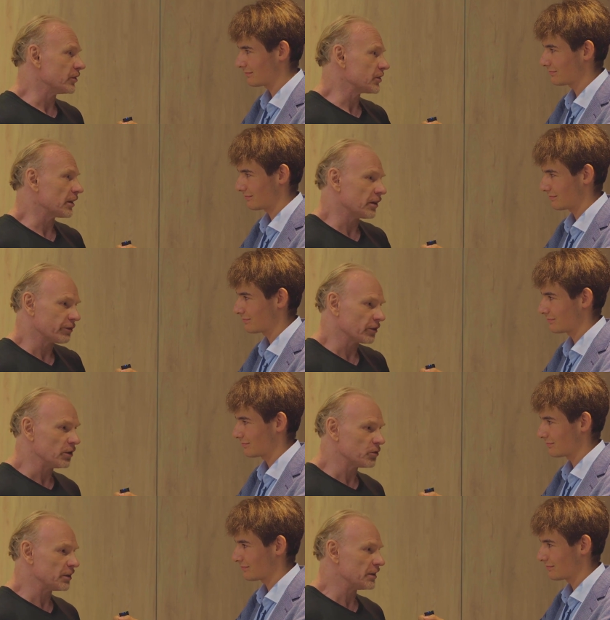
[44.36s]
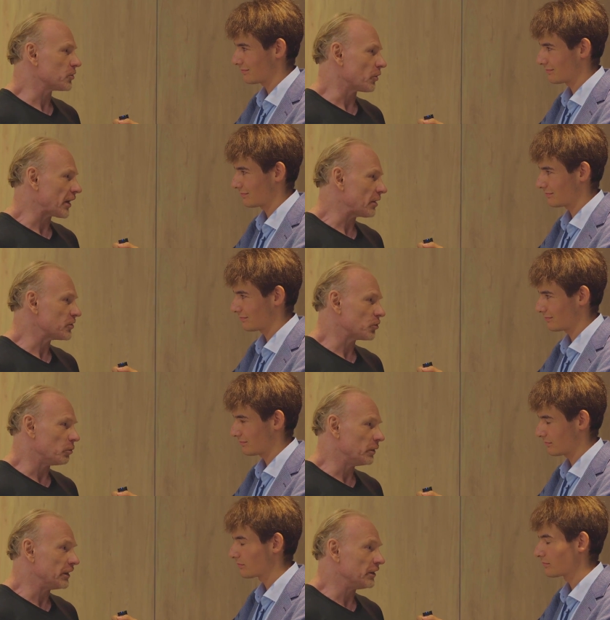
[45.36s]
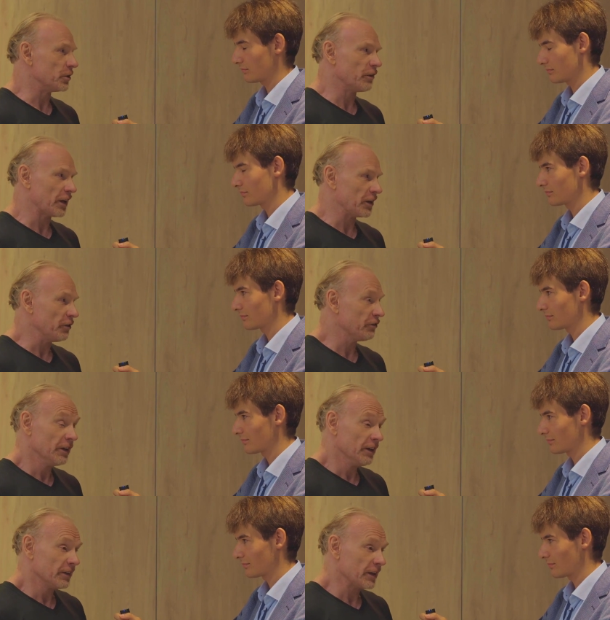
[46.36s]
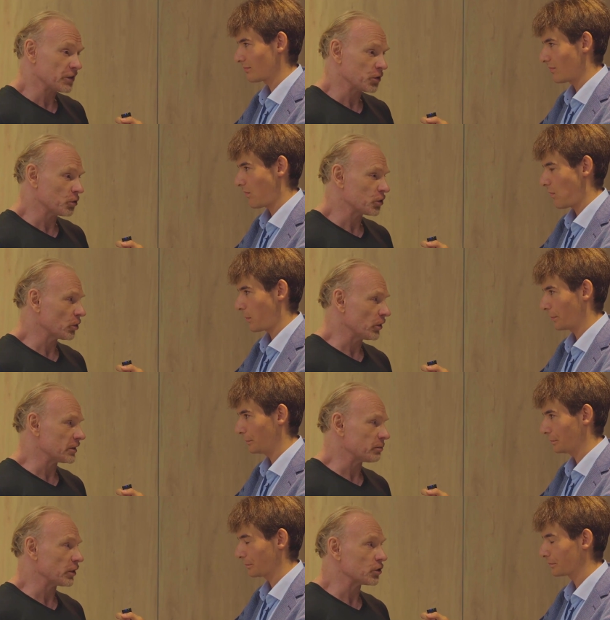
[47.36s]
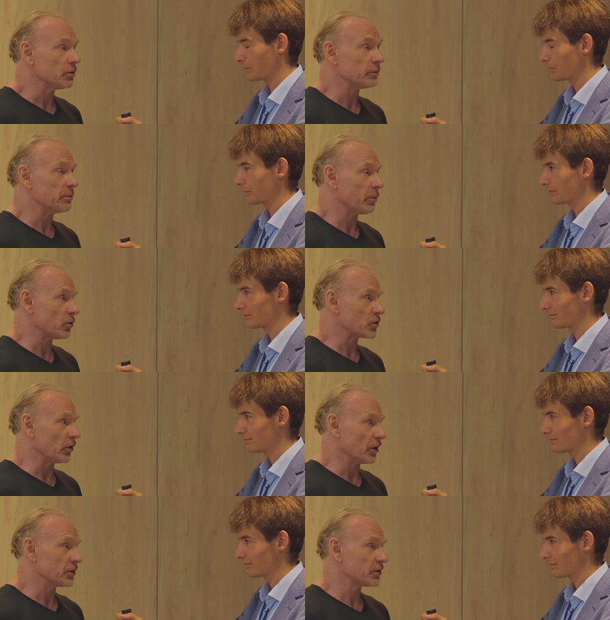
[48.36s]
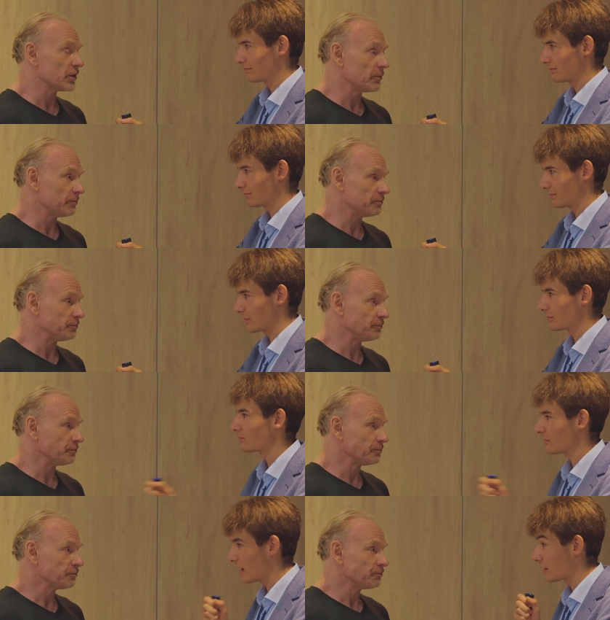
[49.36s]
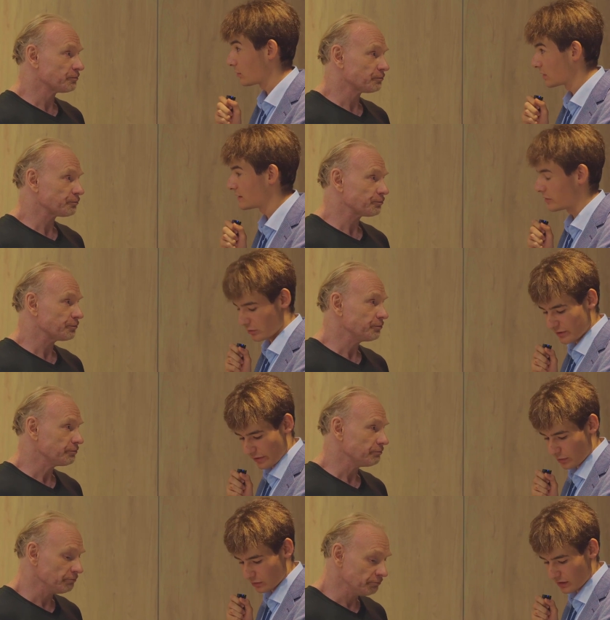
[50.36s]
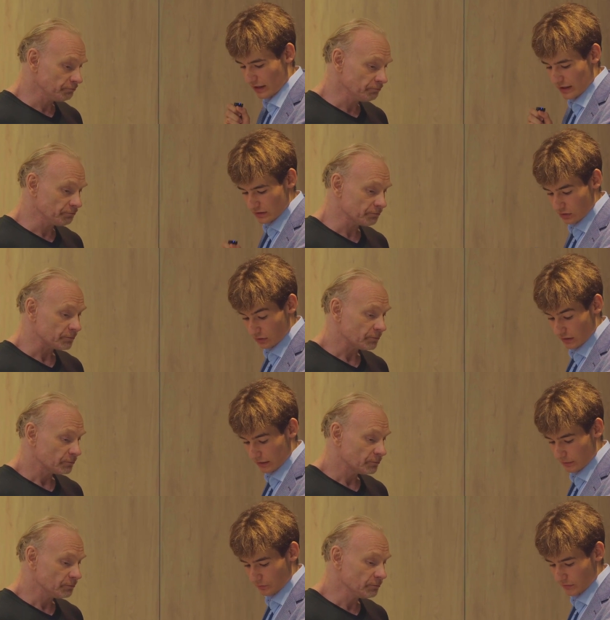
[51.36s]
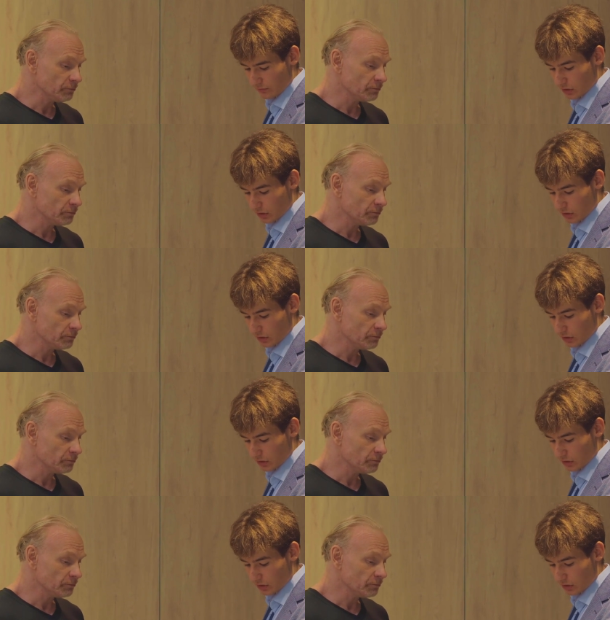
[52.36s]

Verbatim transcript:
Speaker 1: If you've decided after 100 years or 1,000 or a million that you've had enough, that's your choice, but it shouldn't be imposed on us.
Speaker 2: Yeah, I completely agree with you. So, um,